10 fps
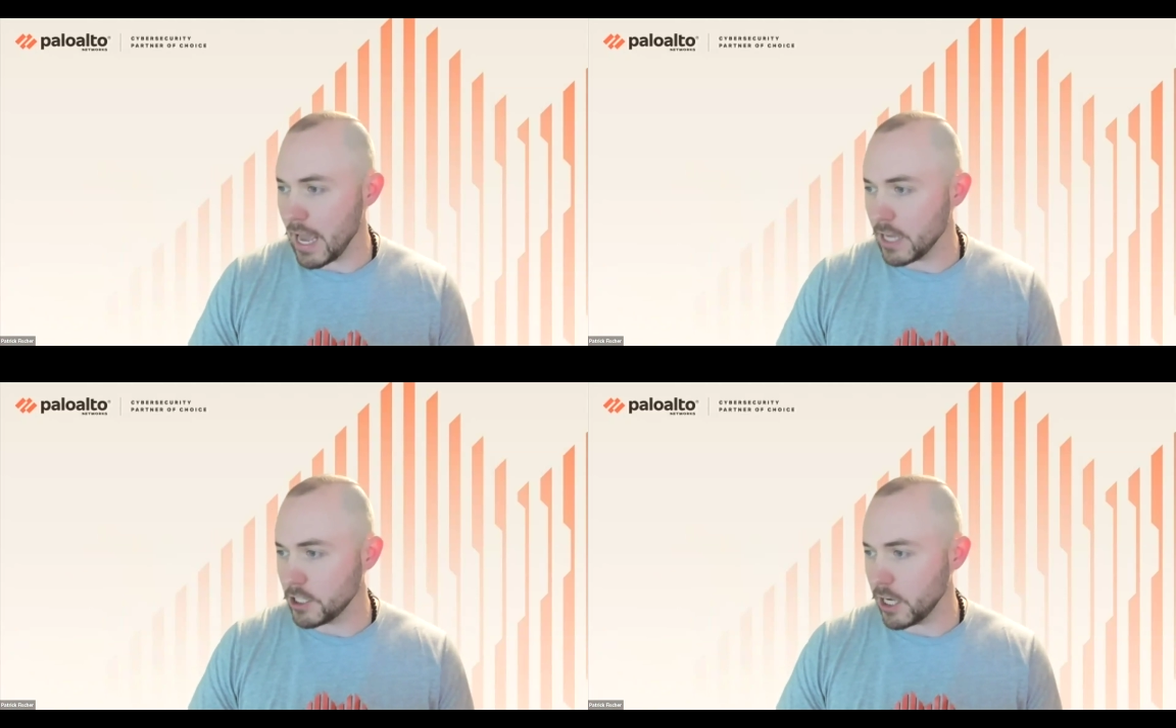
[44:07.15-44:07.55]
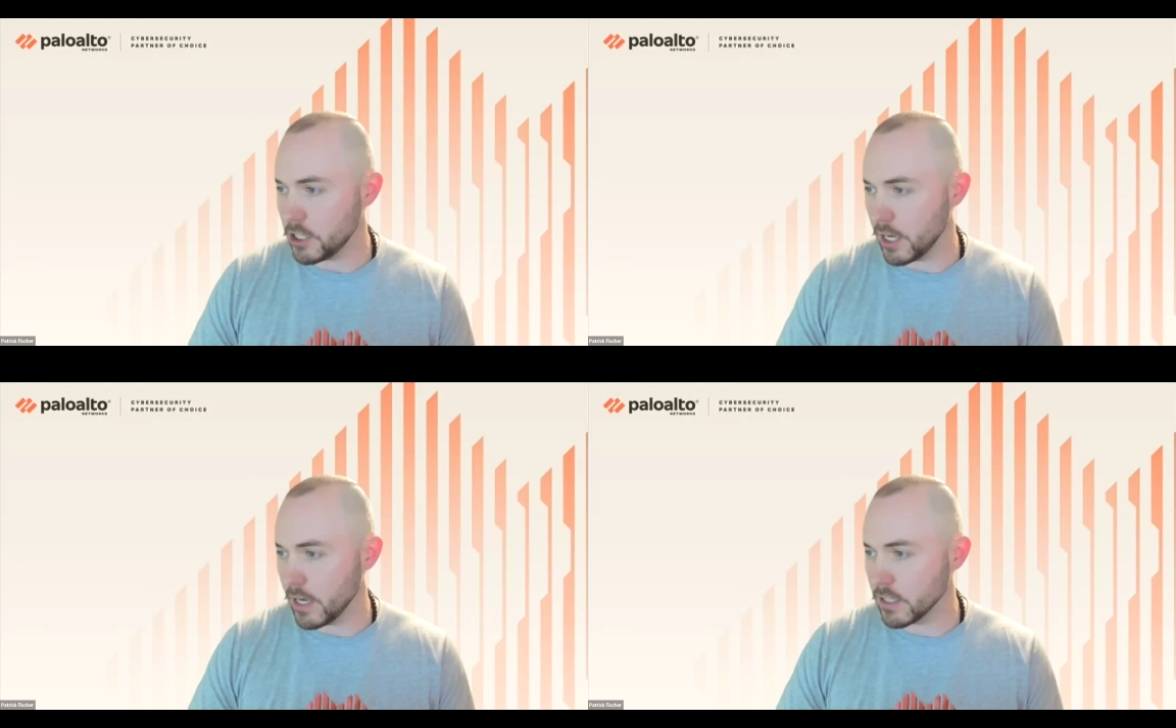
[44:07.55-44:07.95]

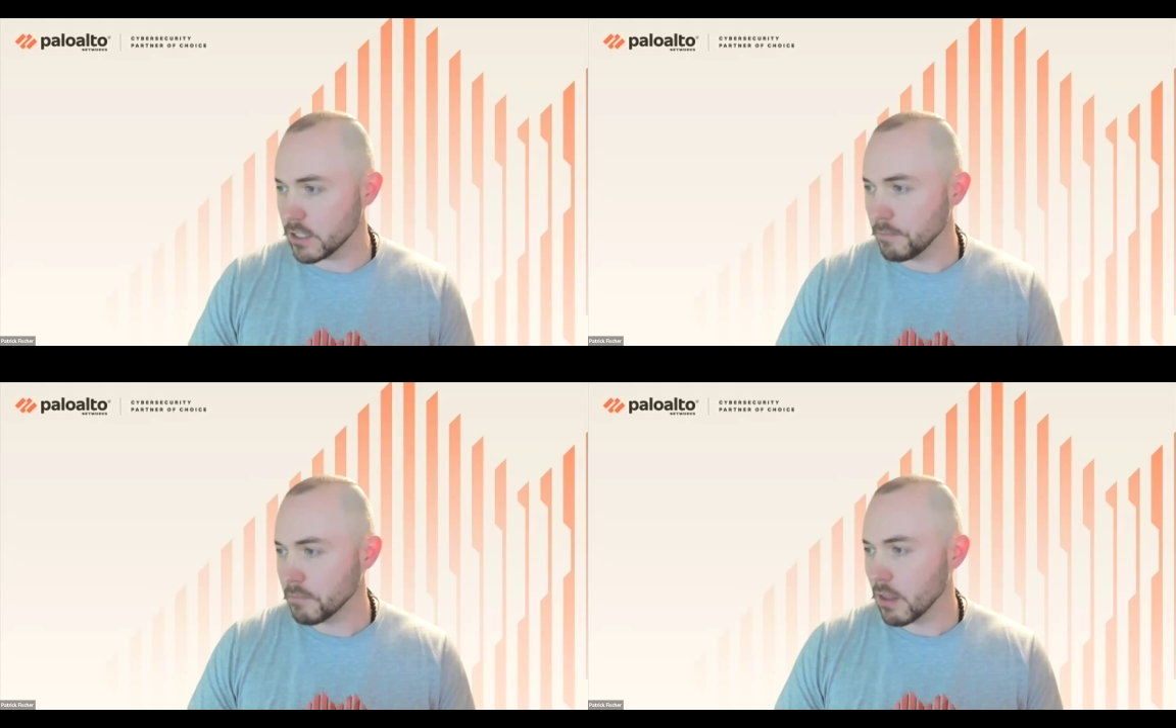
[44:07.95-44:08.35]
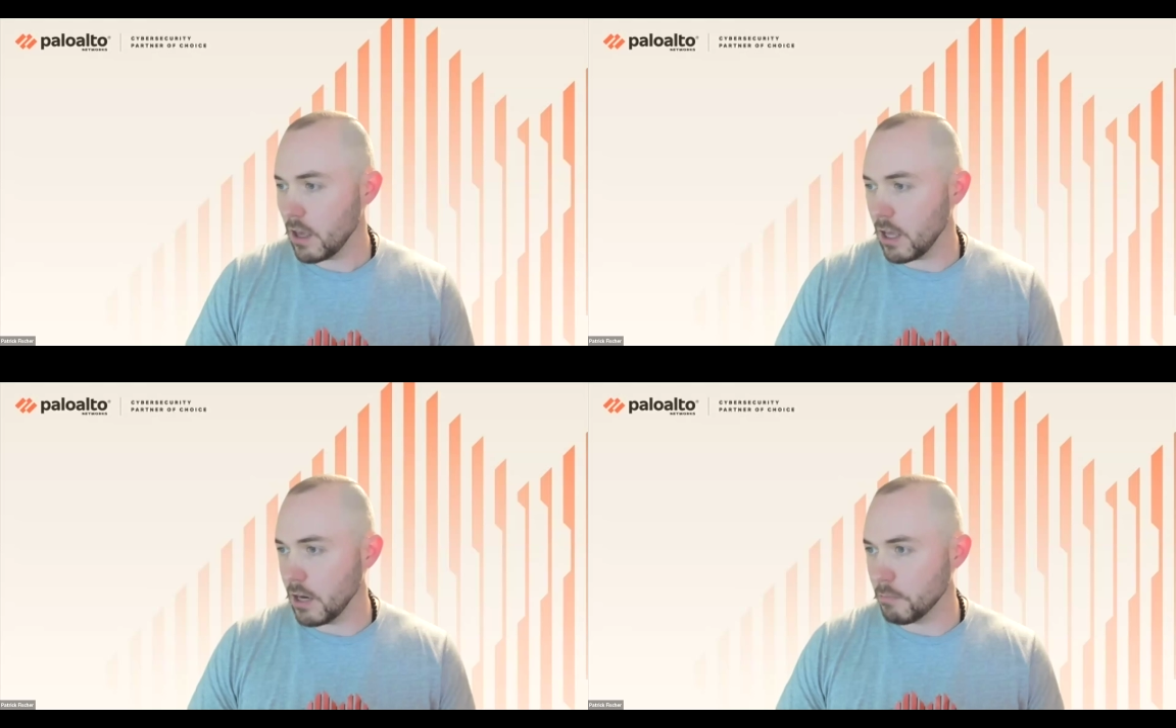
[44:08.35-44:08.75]
HHS
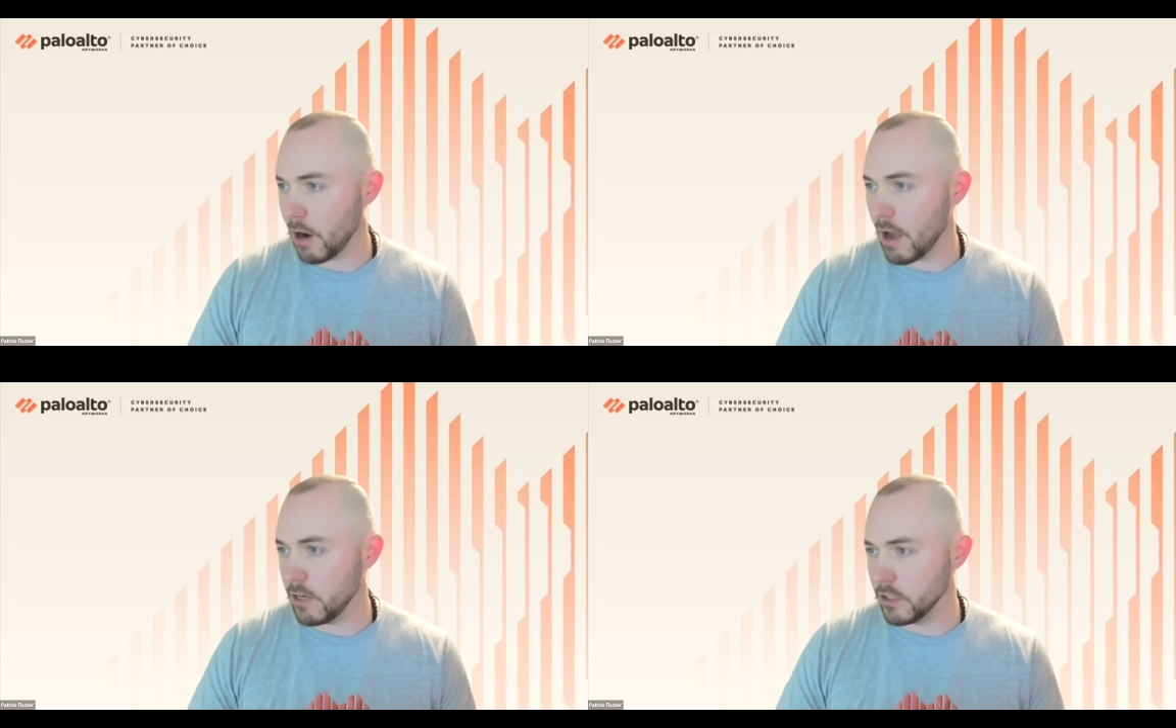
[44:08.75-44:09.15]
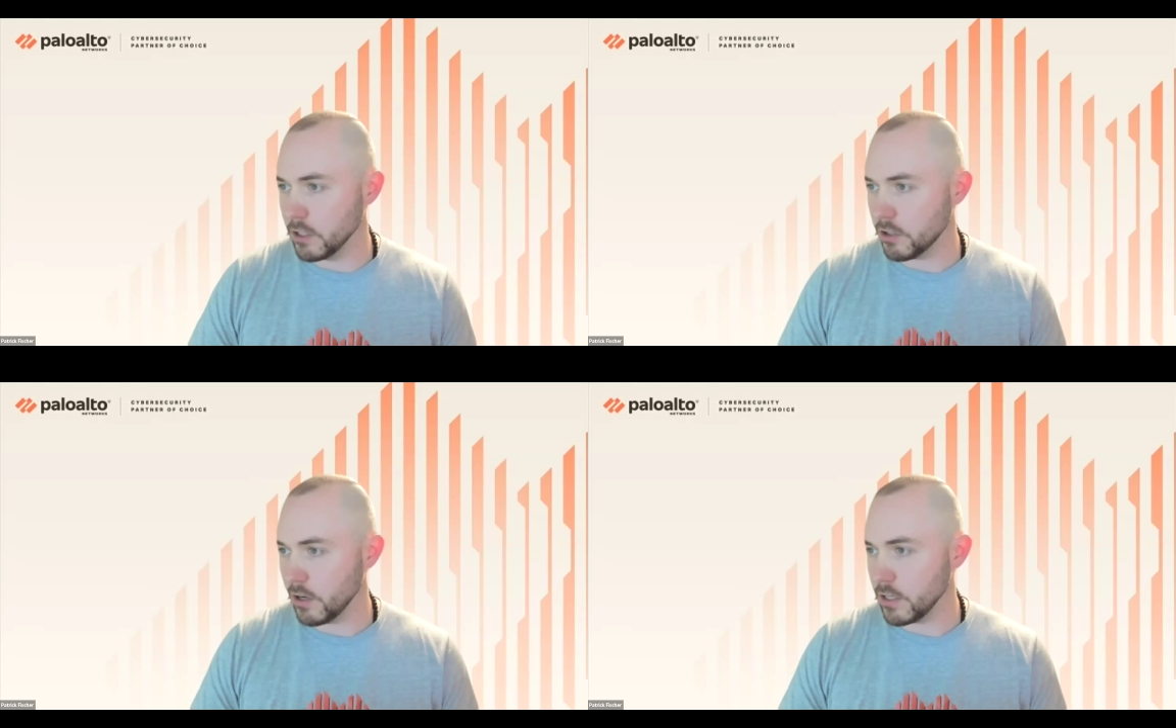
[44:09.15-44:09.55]
and private
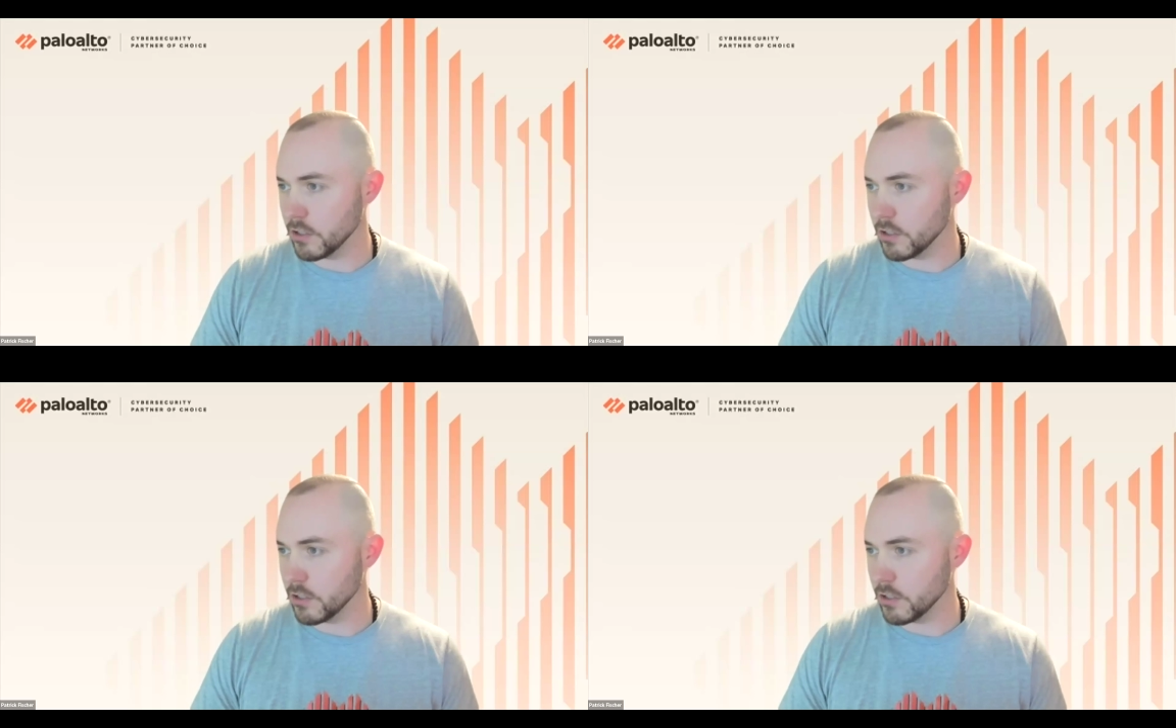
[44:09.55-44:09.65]
industry.